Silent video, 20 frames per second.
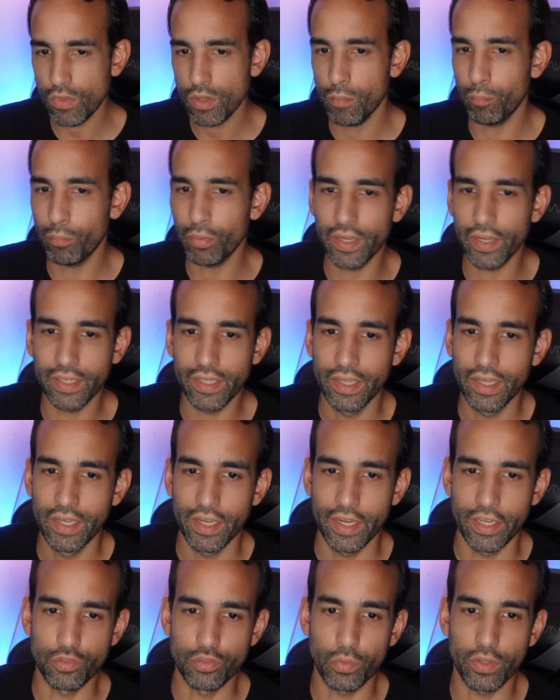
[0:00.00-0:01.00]
but
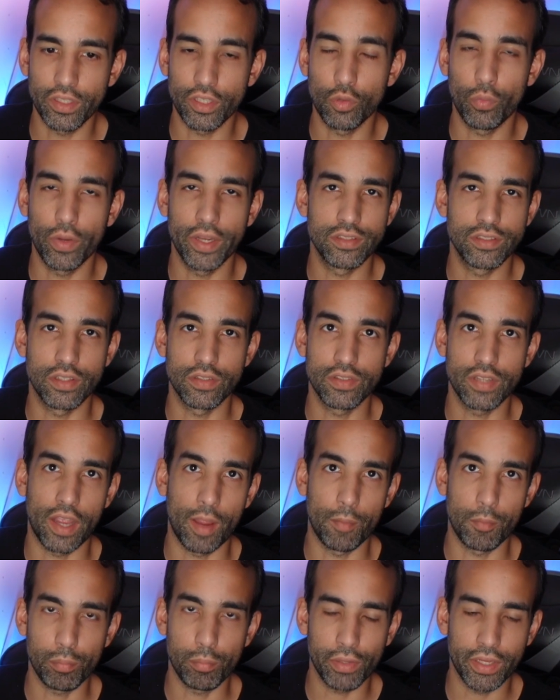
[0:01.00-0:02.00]
it's really a waste of
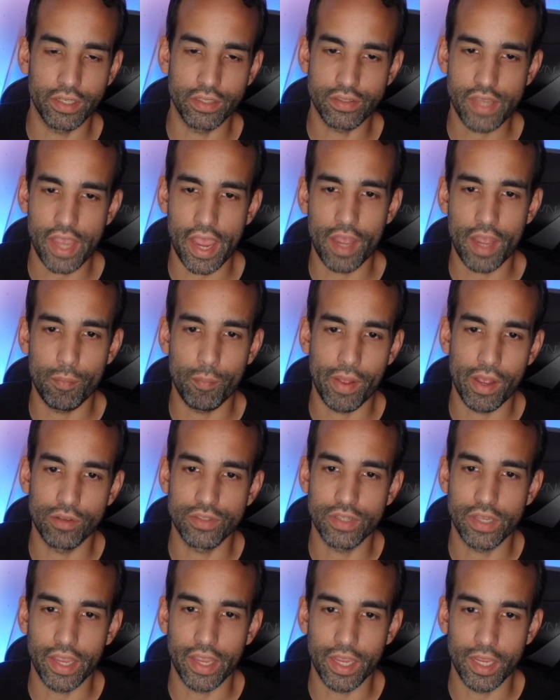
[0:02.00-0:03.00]
time. You're playing this cat and mouse
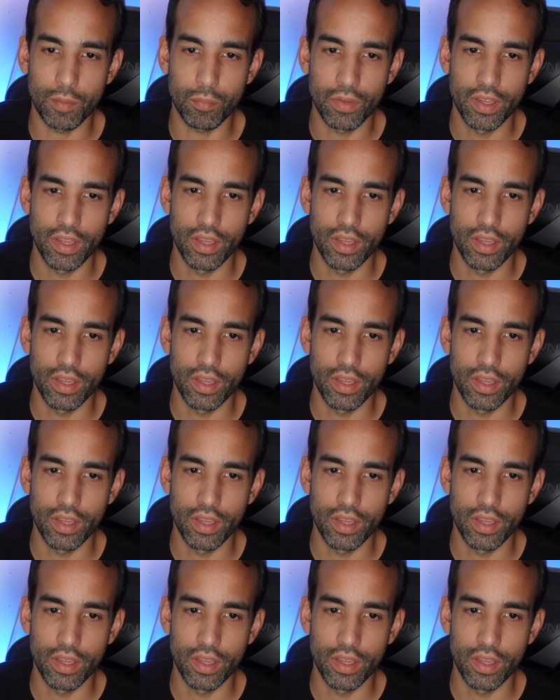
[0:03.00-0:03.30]
game.